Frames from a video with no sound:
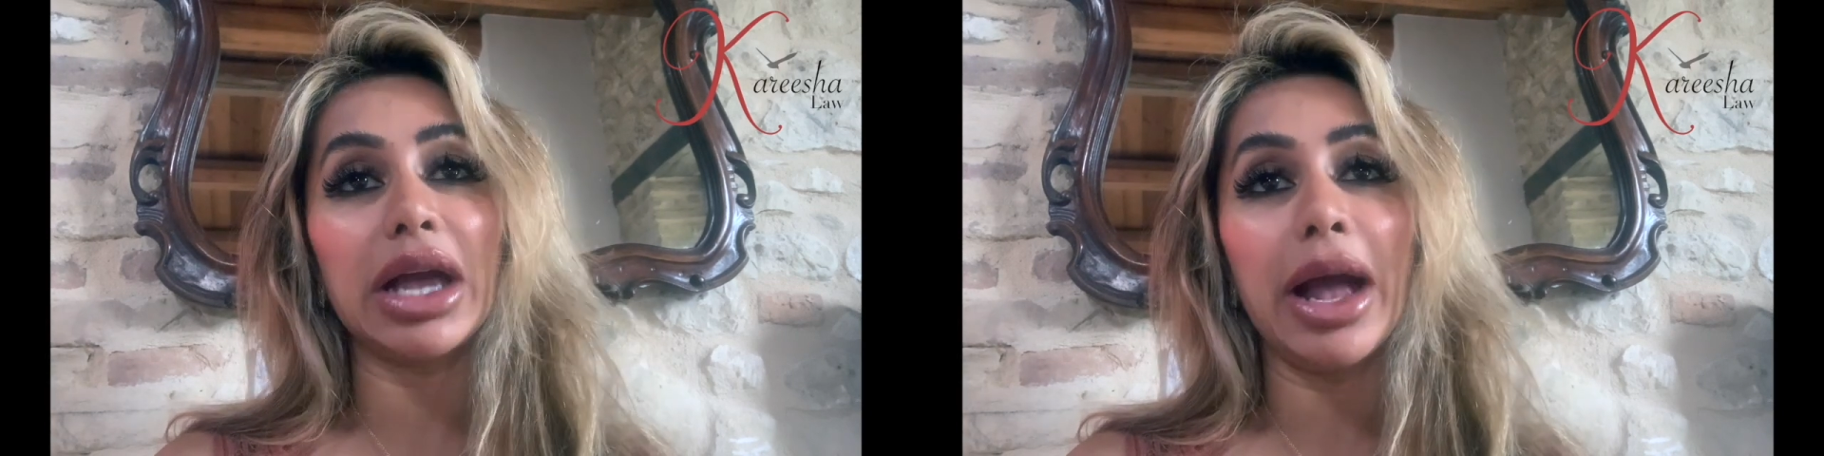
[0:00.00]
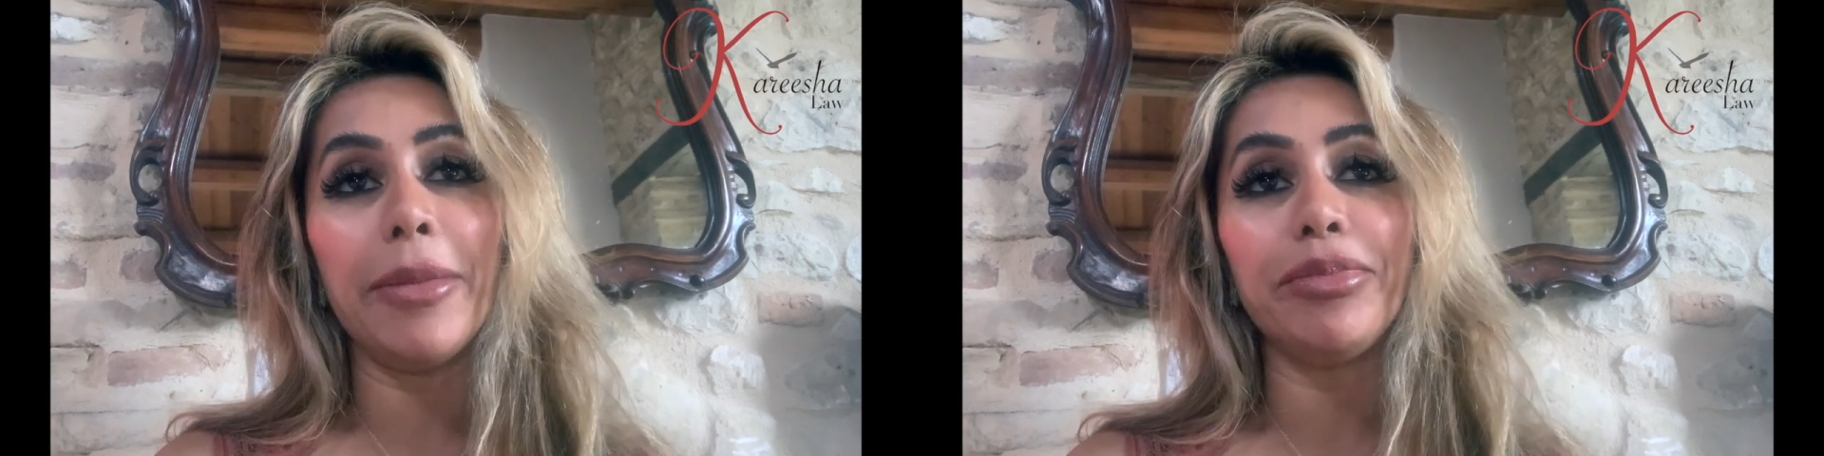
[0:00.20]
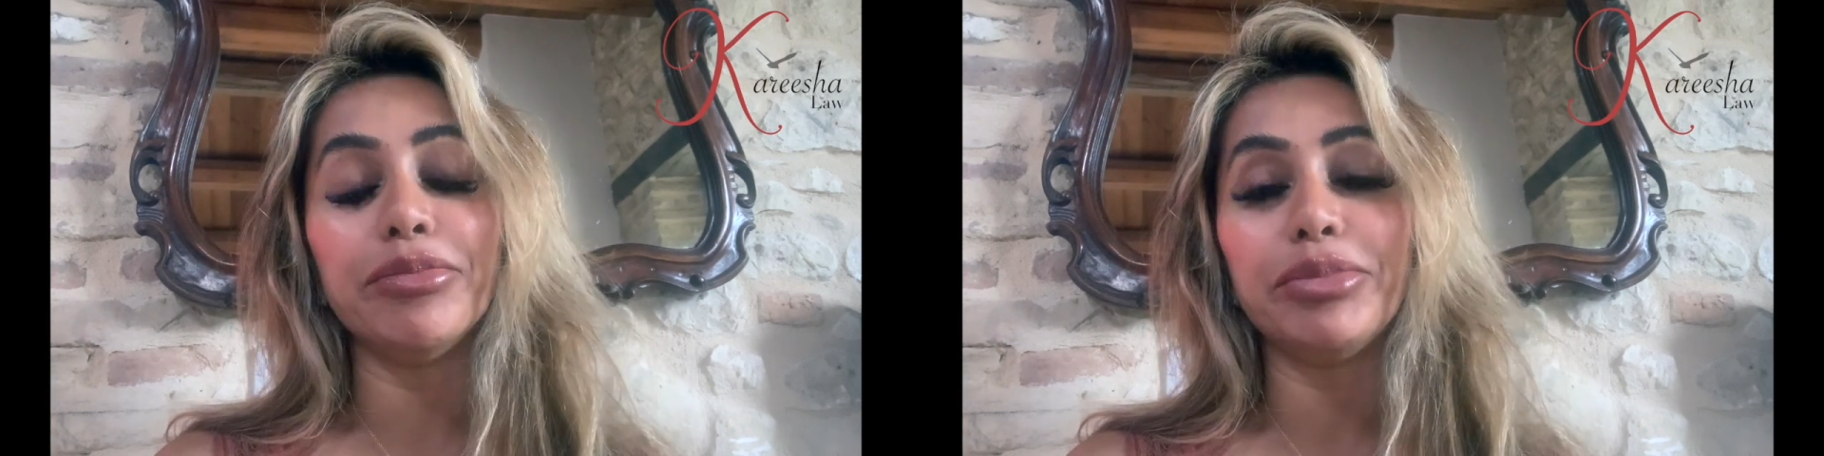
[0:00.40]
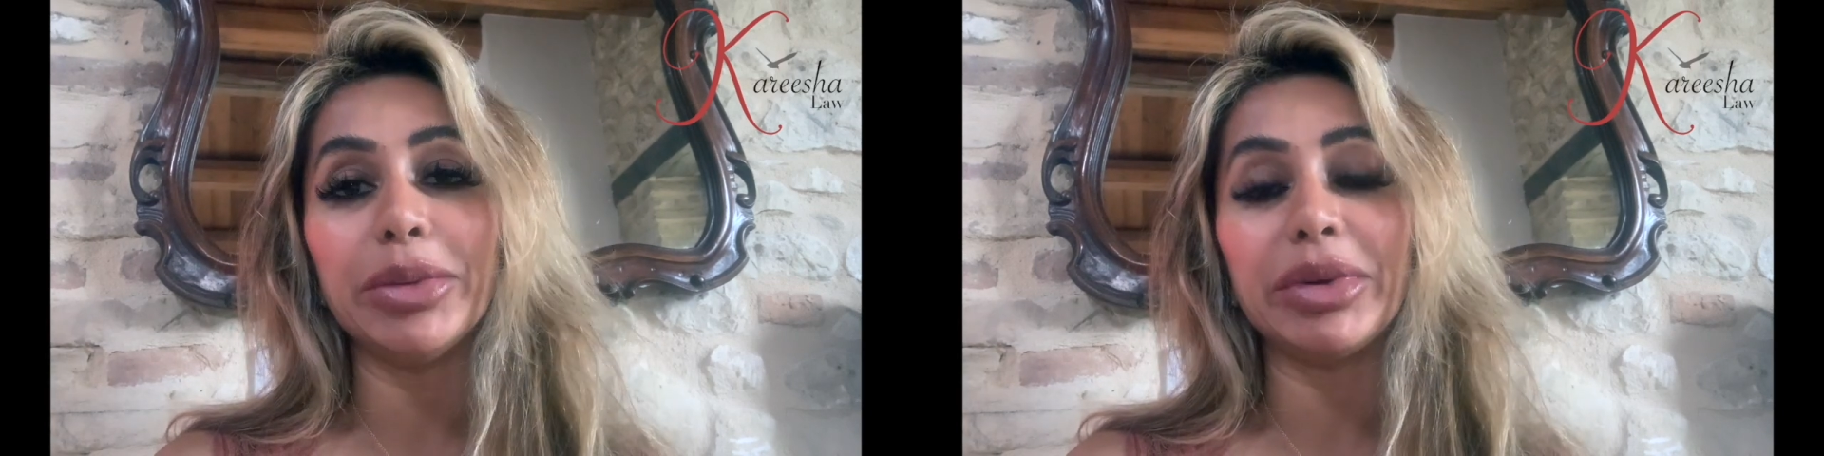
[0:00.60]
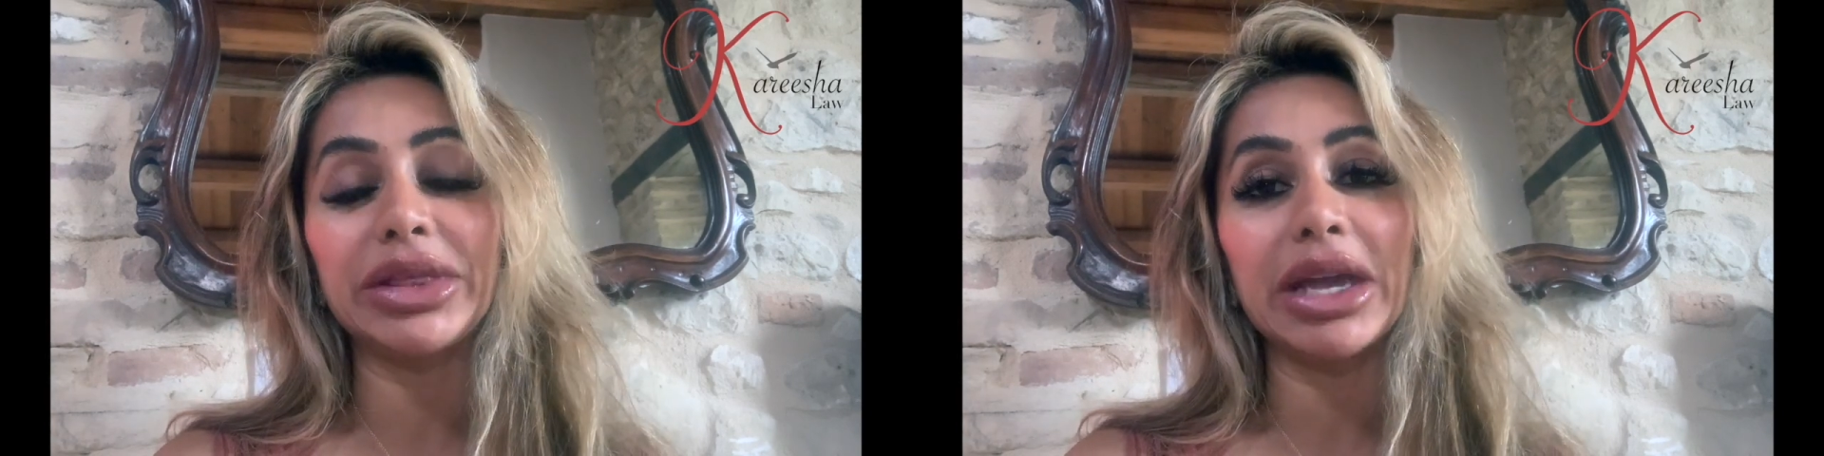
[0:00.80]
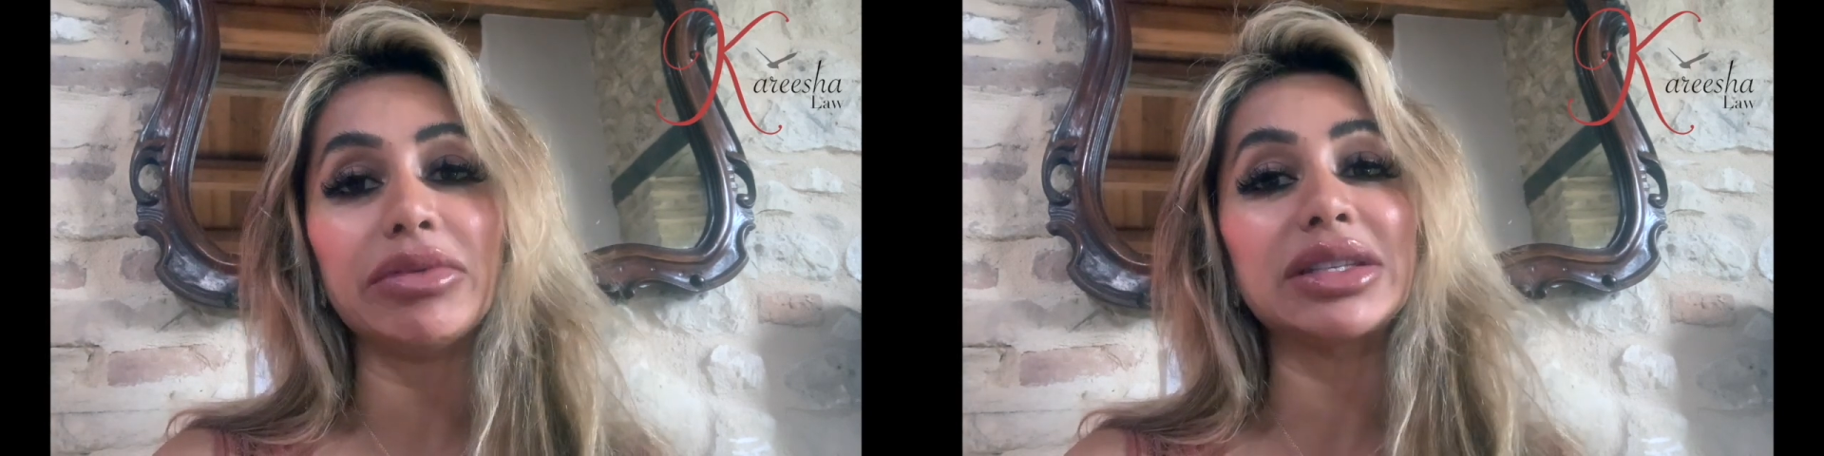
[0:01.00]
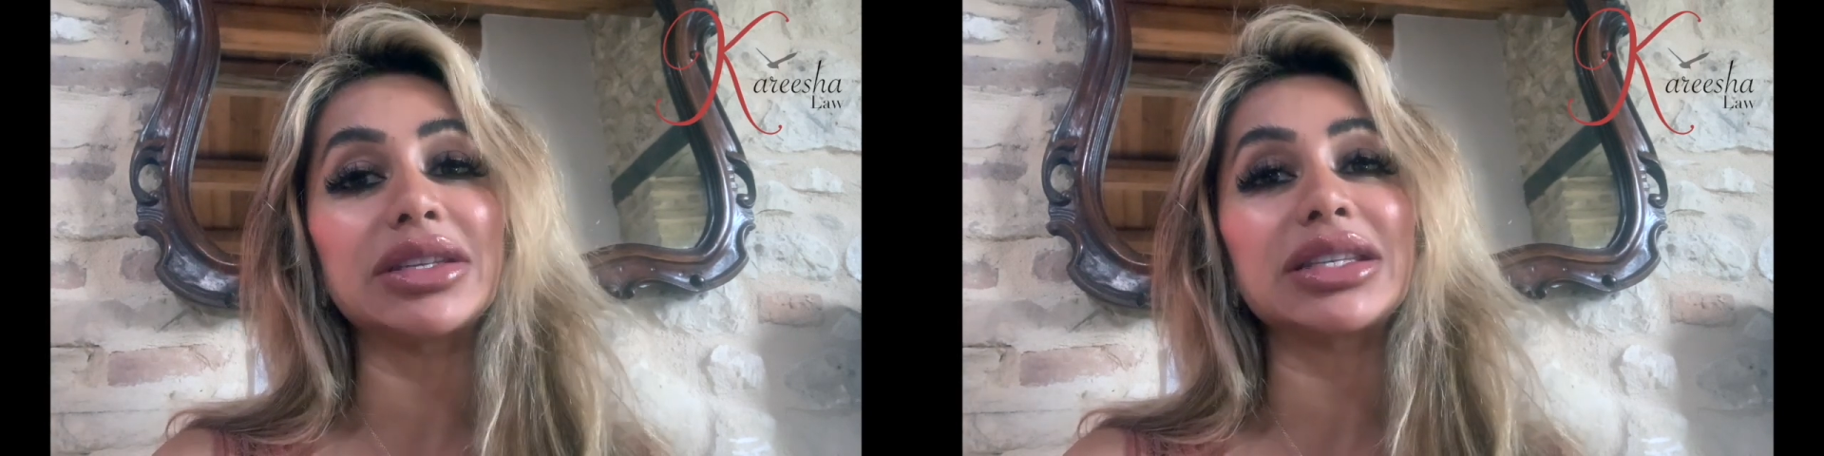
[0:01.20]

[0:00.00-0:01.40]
but there is a